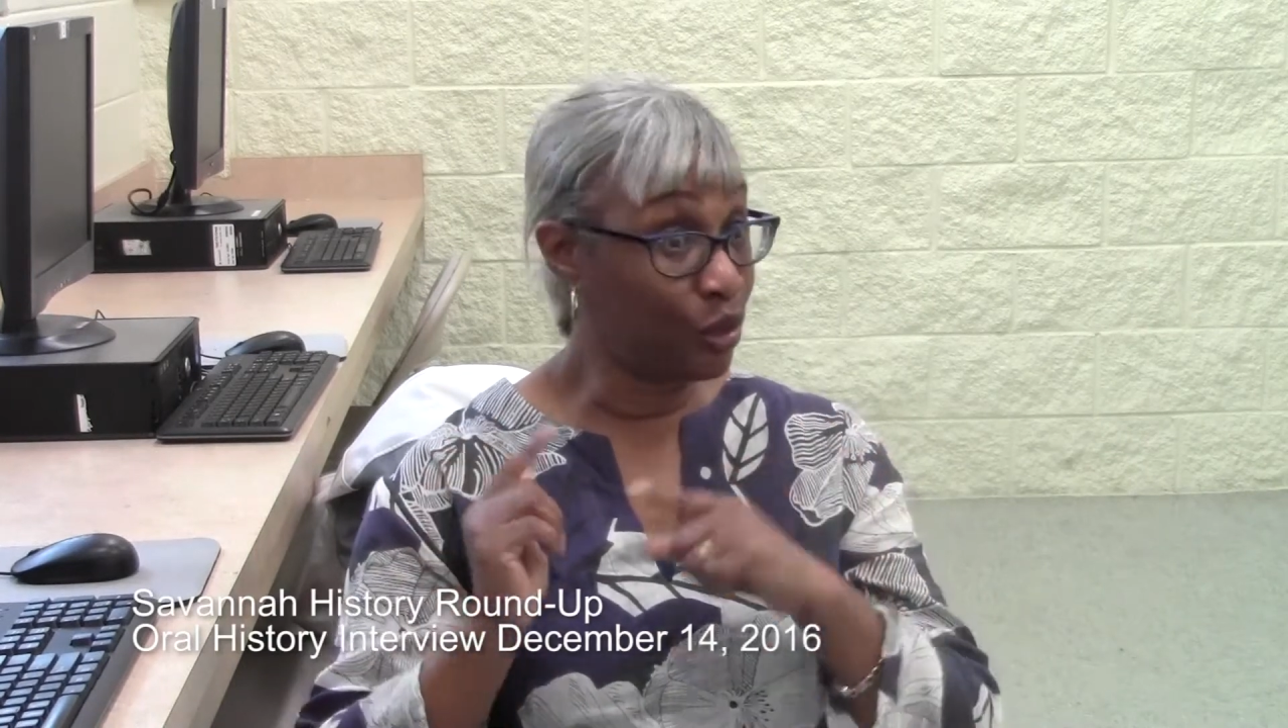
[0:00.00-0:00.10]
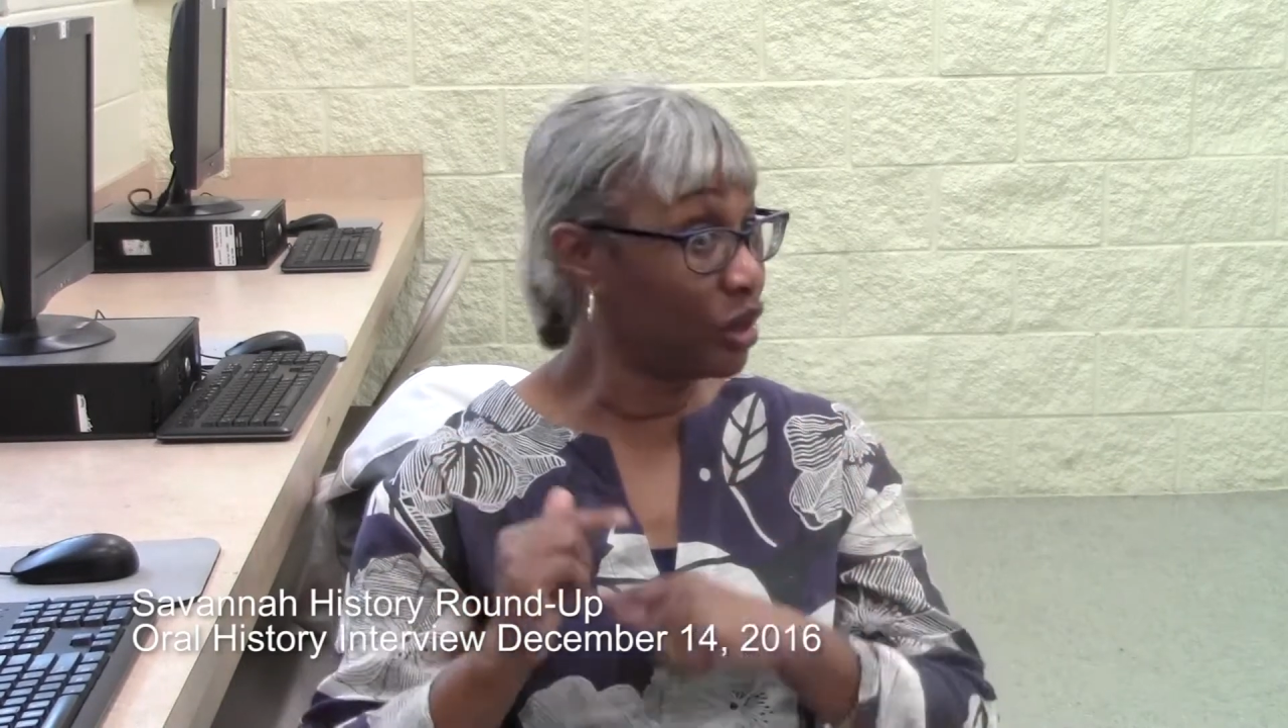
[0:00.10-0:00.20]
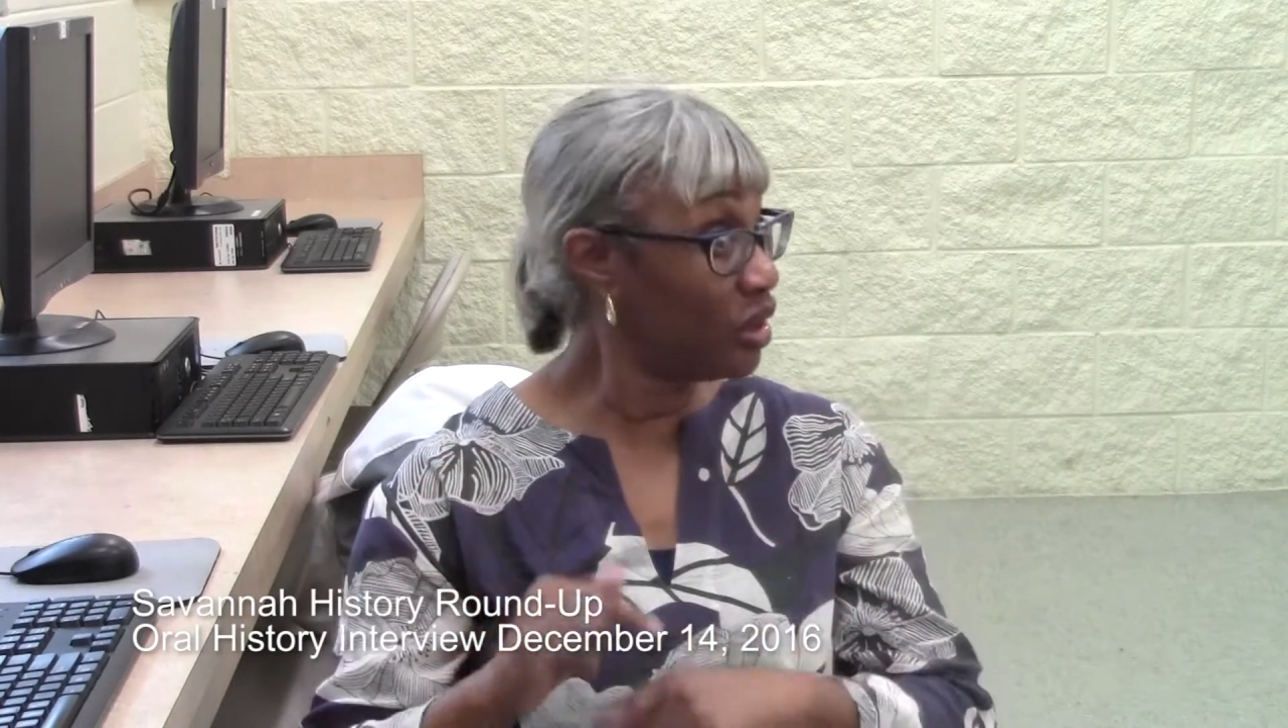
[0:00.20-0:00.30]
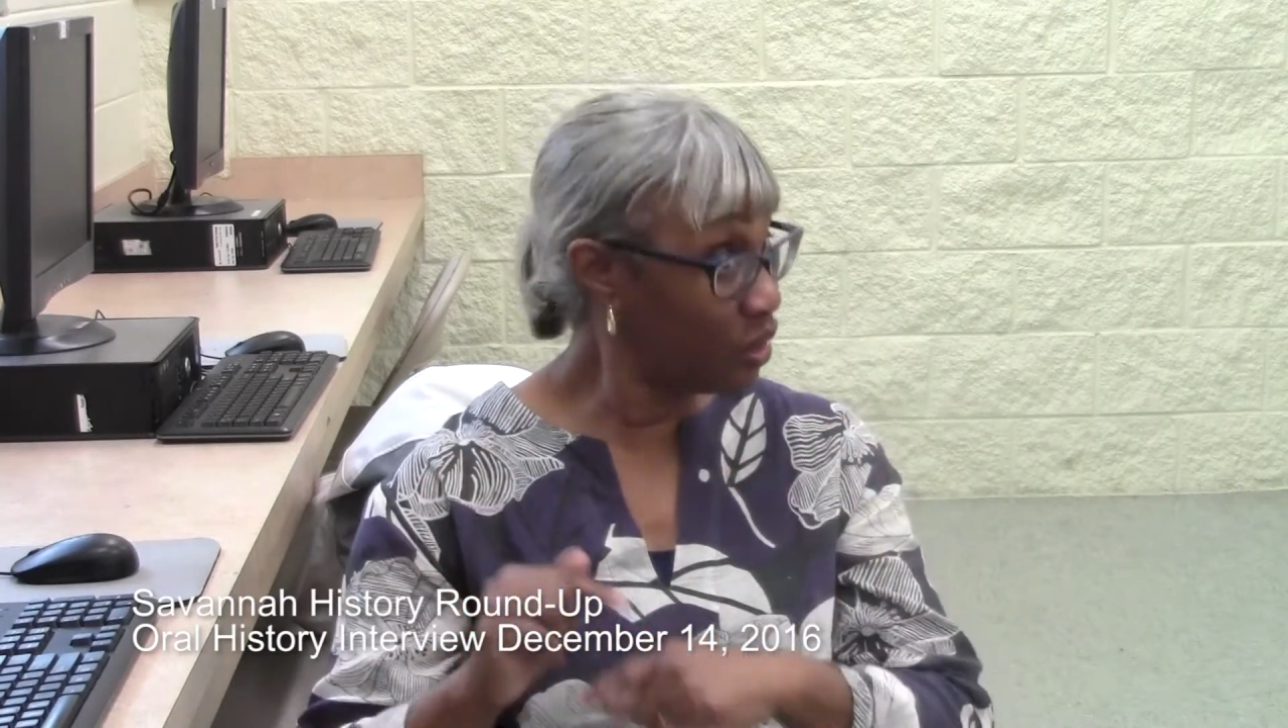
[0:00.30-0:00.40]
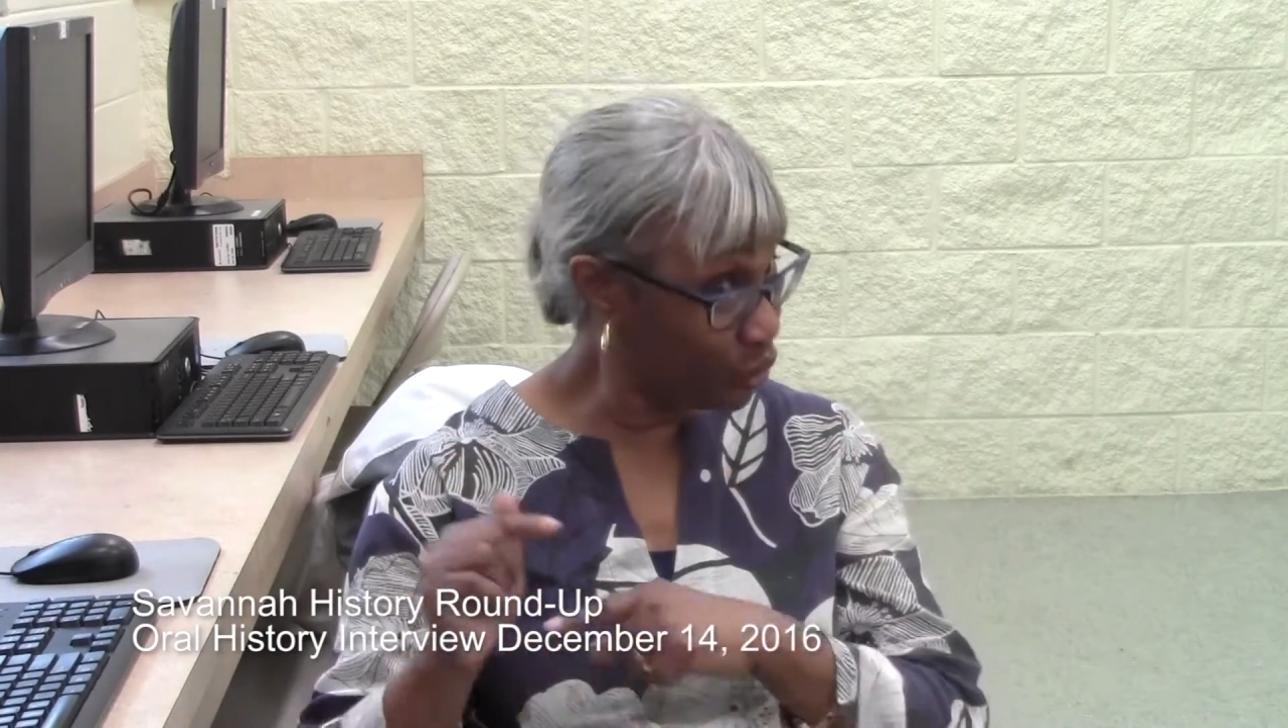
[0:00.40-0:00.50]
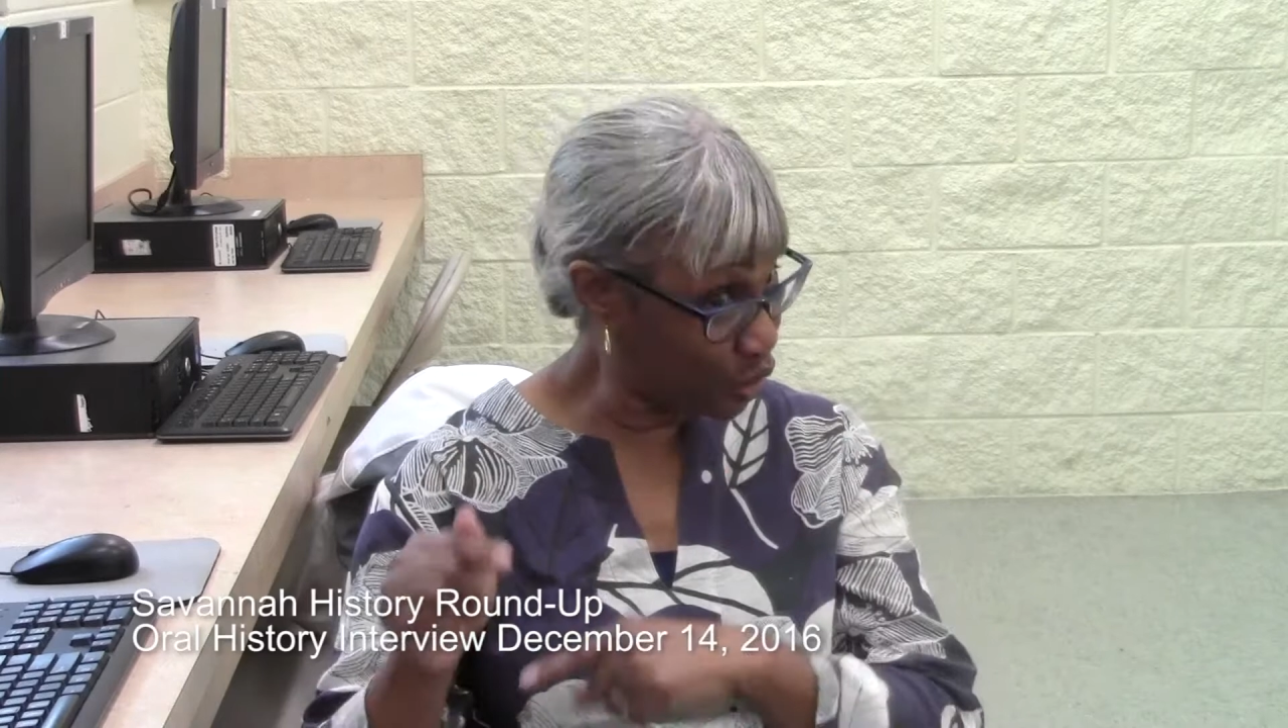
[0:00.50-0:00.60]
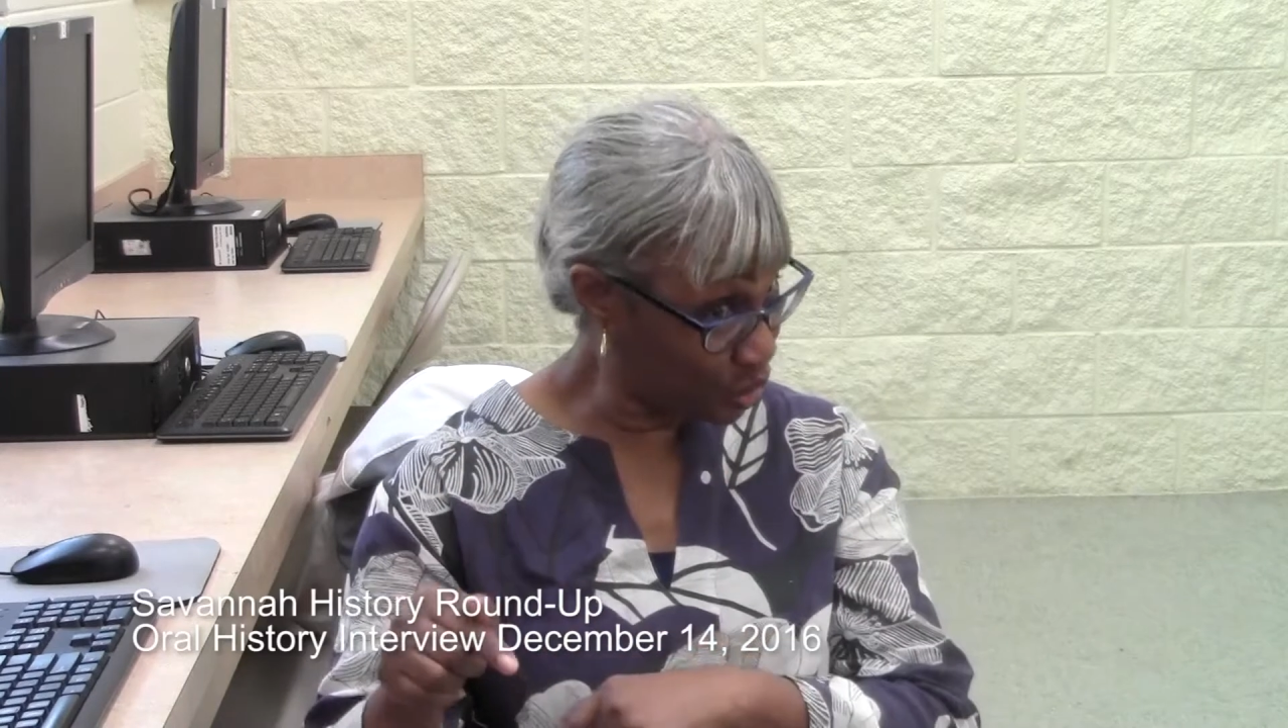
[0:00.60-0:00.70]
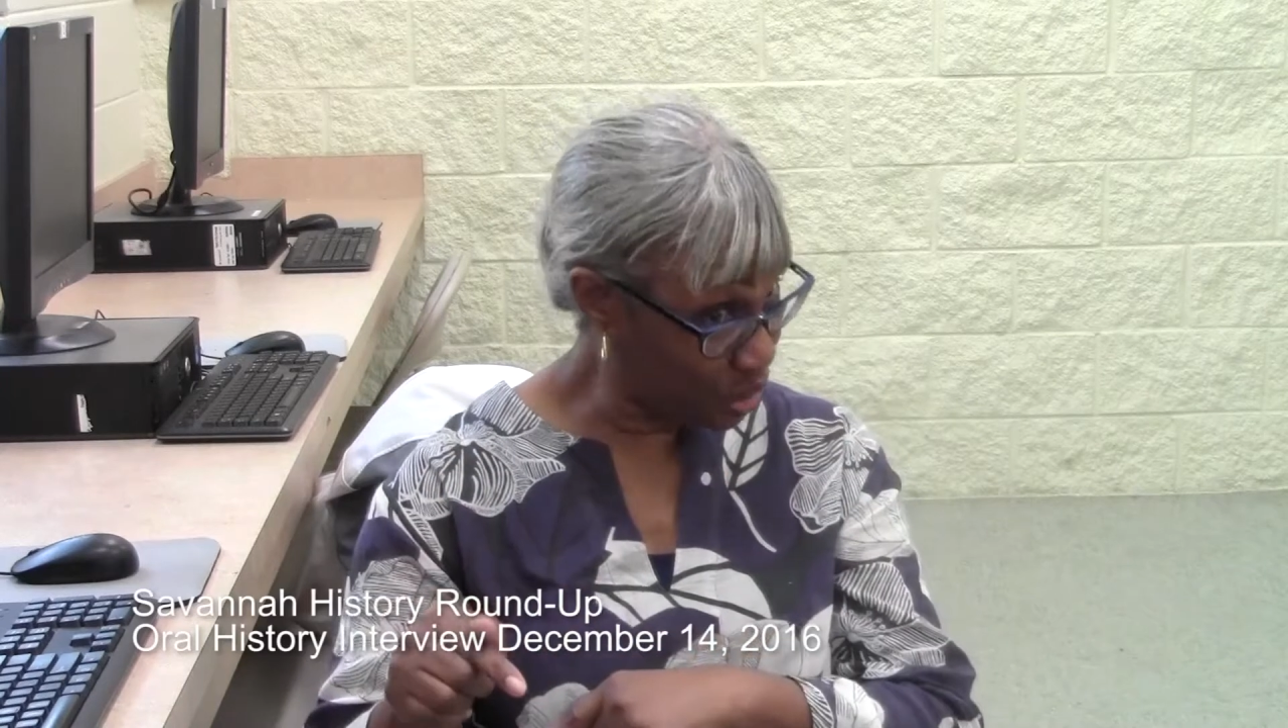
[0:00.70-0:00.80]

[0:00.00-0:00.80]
encouraged